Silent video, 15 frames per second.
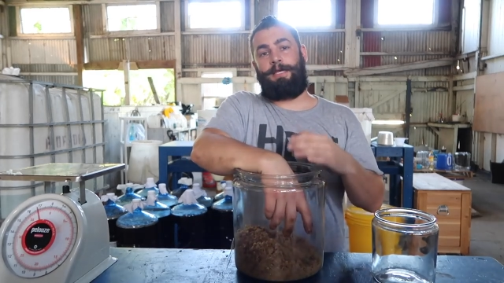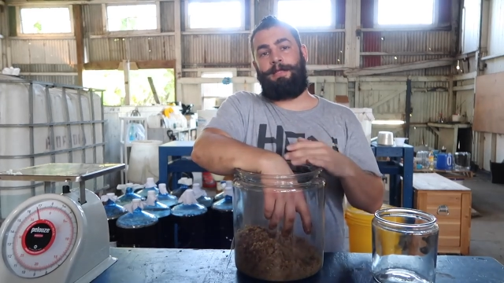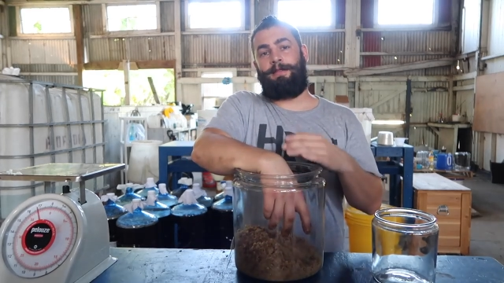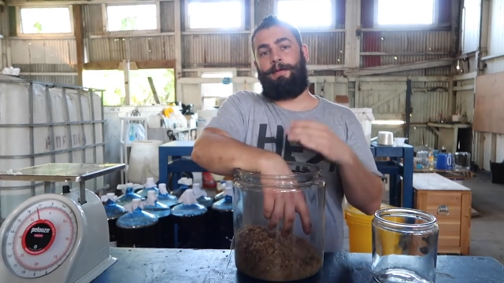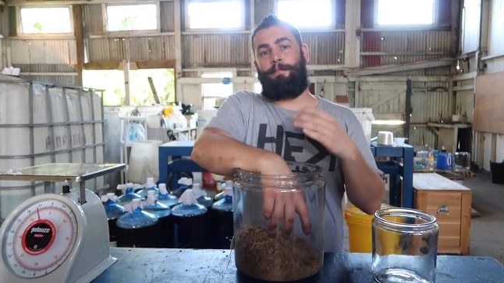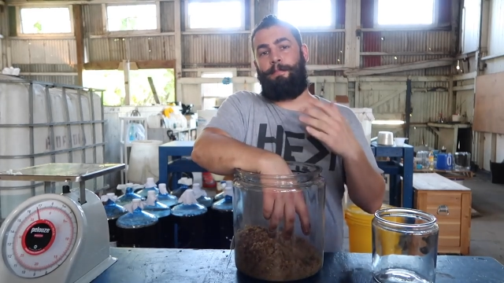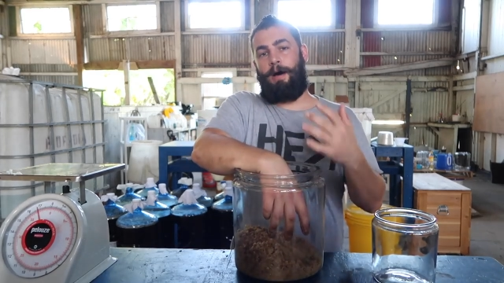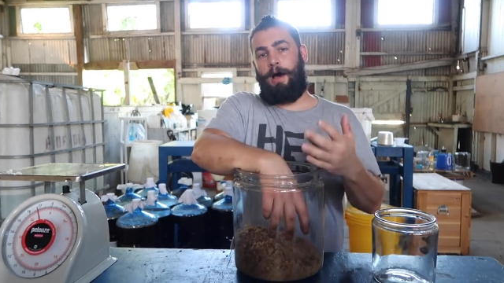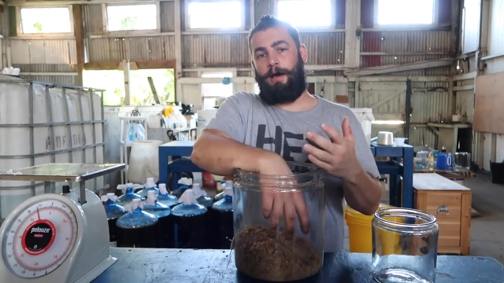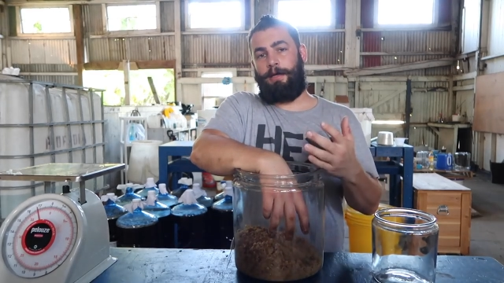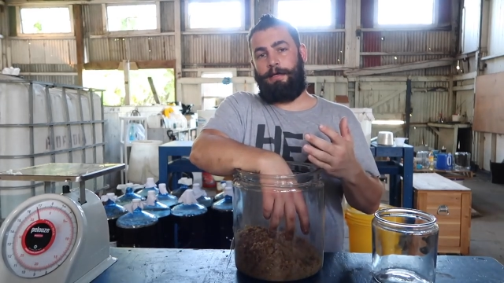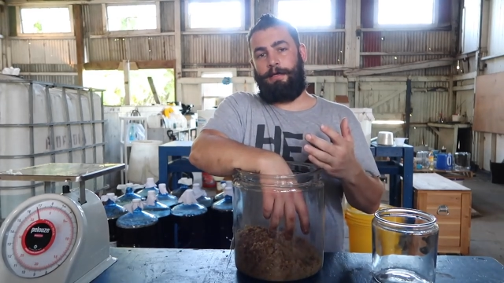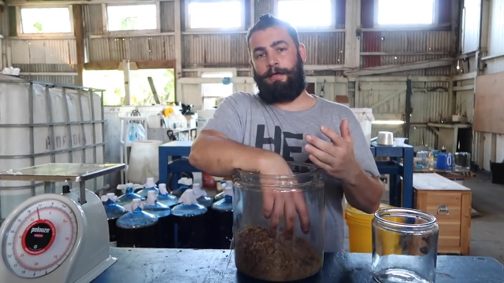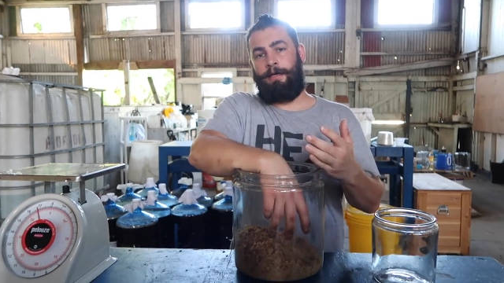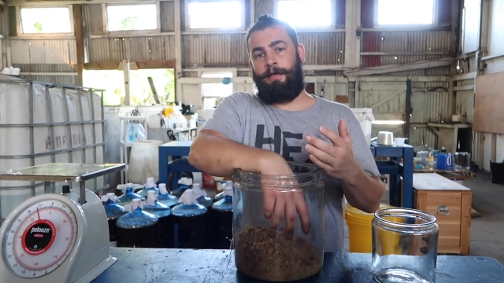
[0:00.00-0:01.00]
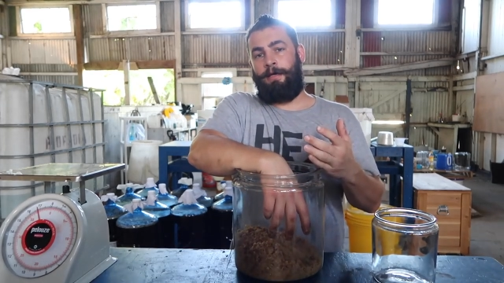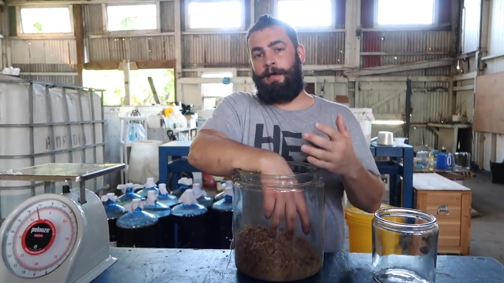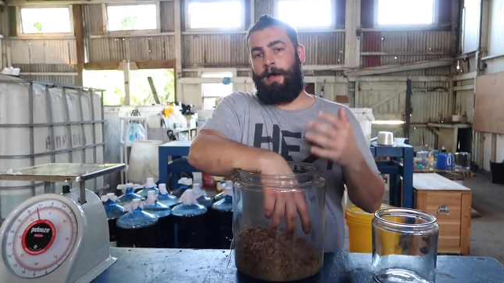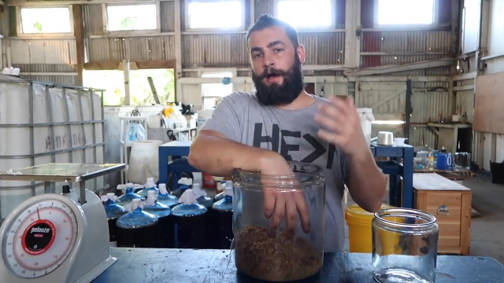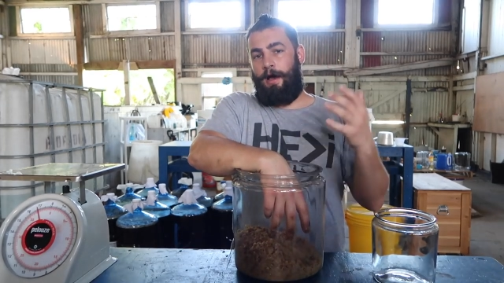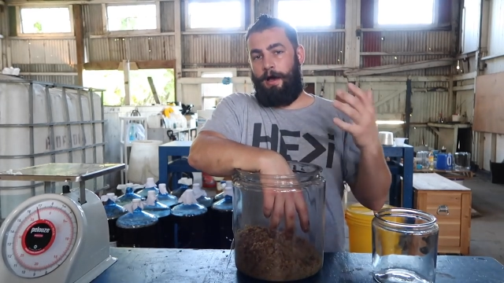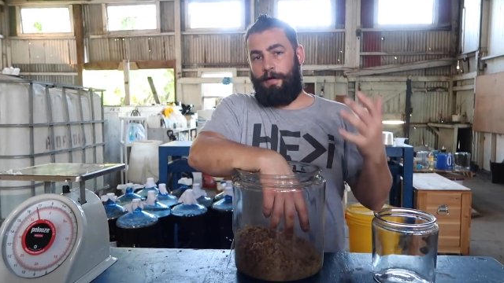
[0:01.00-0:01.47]
in the body
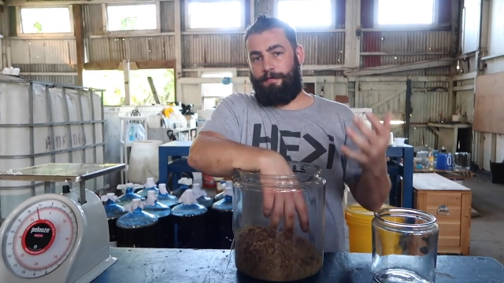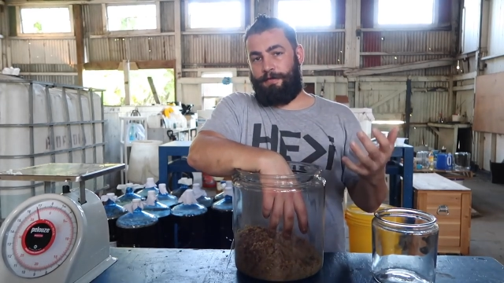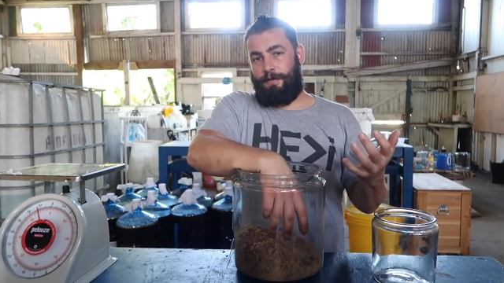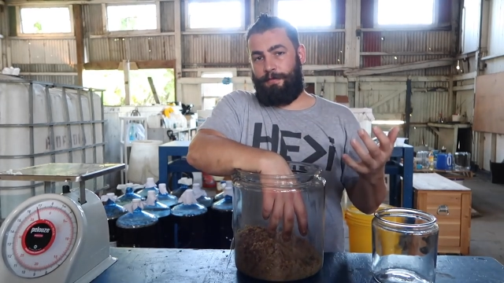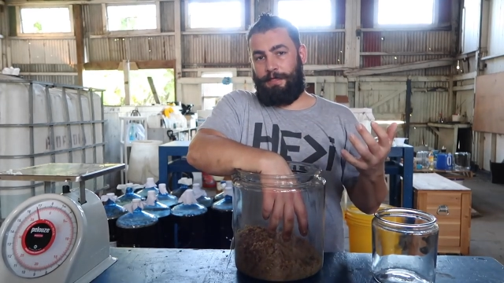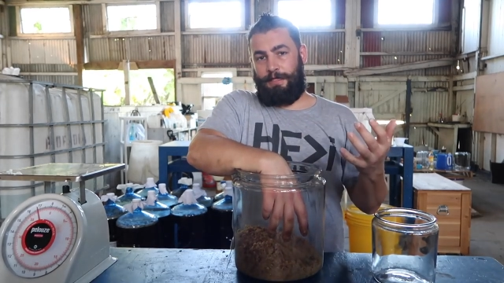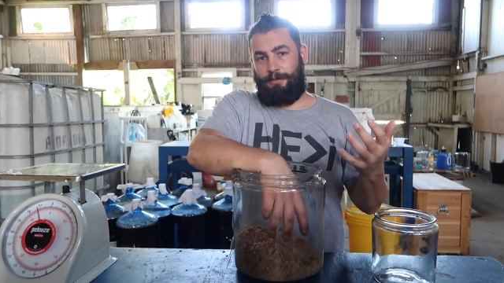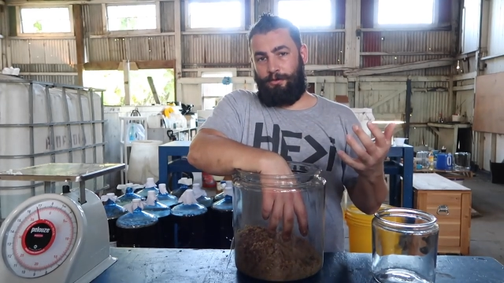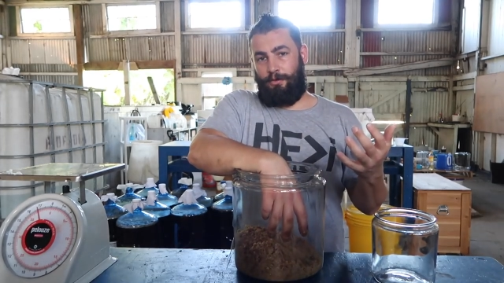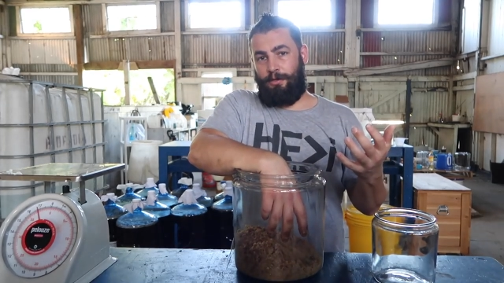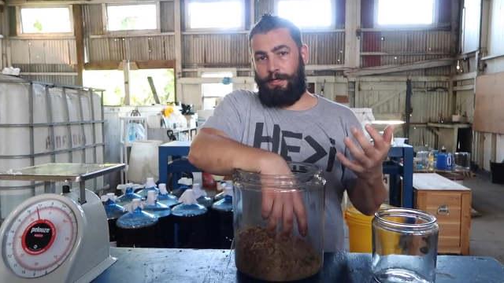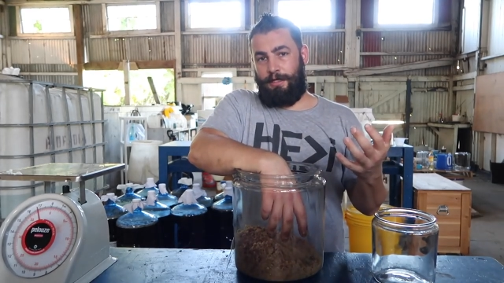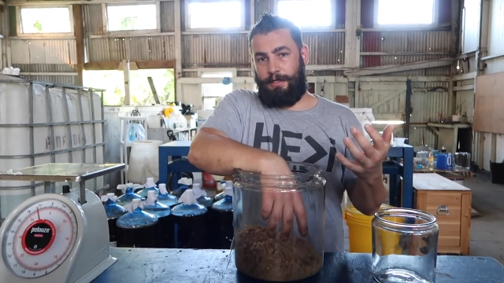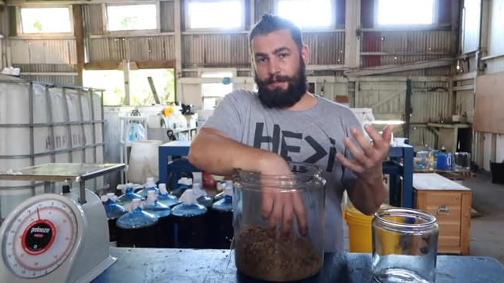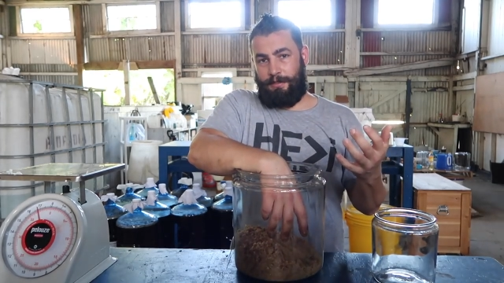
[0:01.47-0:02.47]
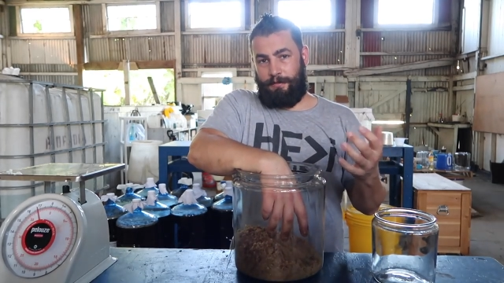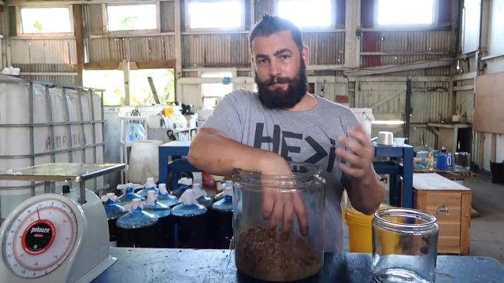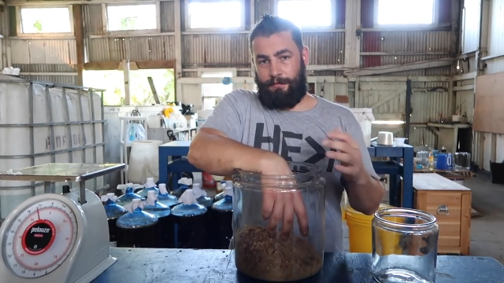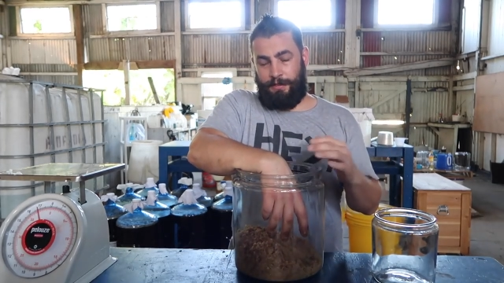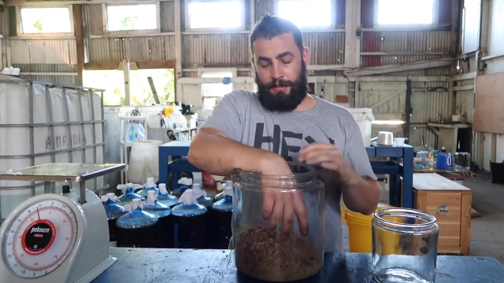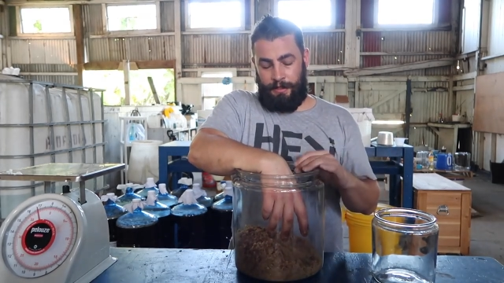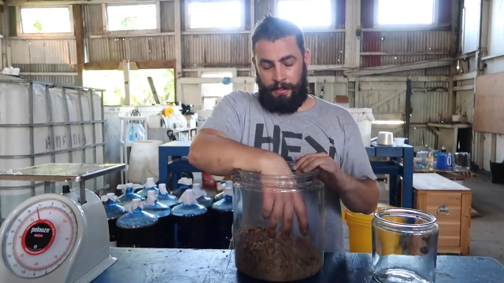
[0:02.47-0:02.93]
of some of these
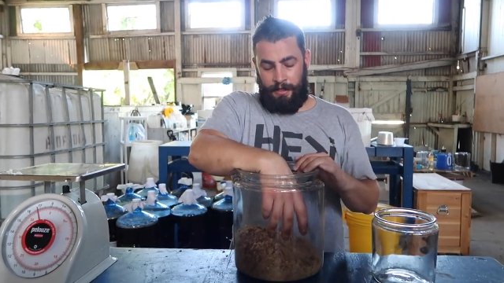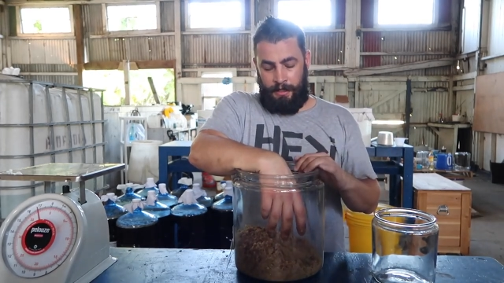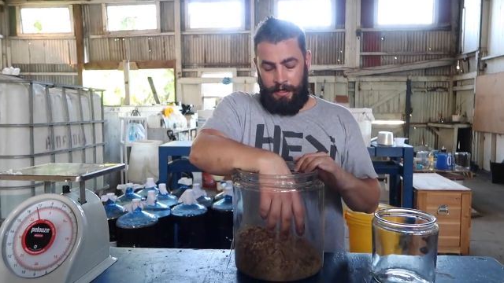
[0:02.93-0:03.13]
organisms,